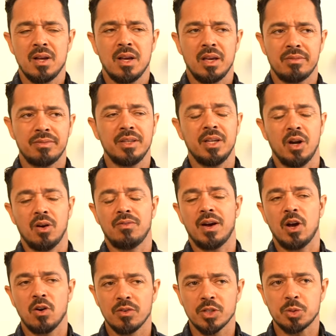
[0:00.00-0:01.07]
if you know if I
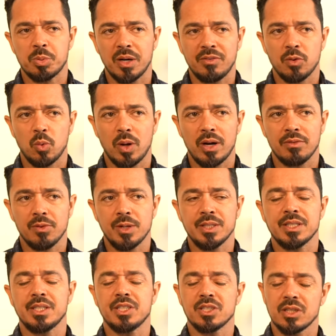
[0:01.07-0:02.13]
overspray for whatever
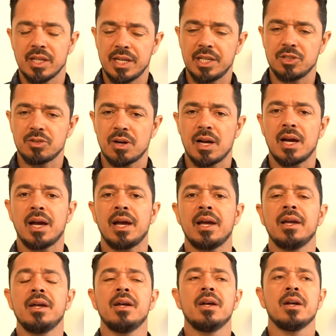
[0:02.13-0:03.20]
reason, just let it dry,
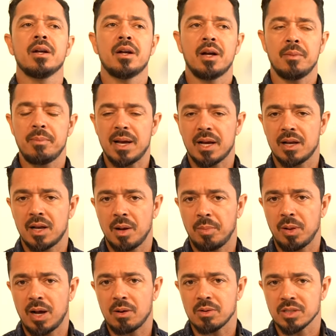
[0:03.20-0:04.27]
come back a
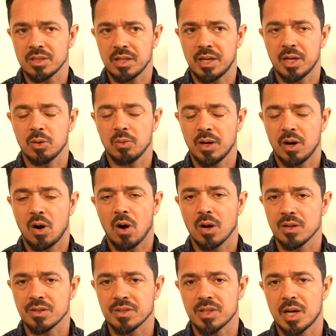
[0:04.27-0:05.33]
couple hours later when it
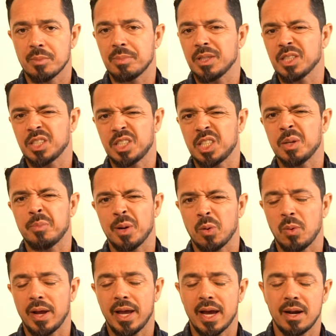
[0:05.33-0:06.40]
hardens up and just chip it
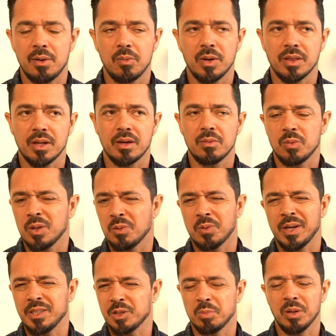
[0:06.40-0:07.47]
away at it with a with a
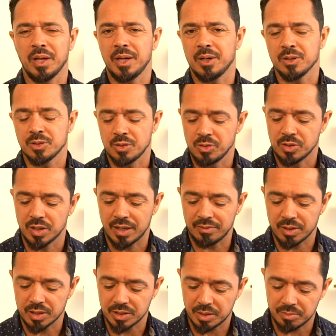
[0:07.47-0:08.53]
razor blade or
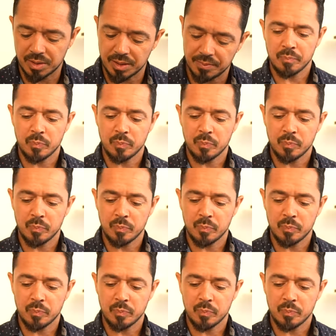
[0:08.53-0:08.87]
screwdriver or something.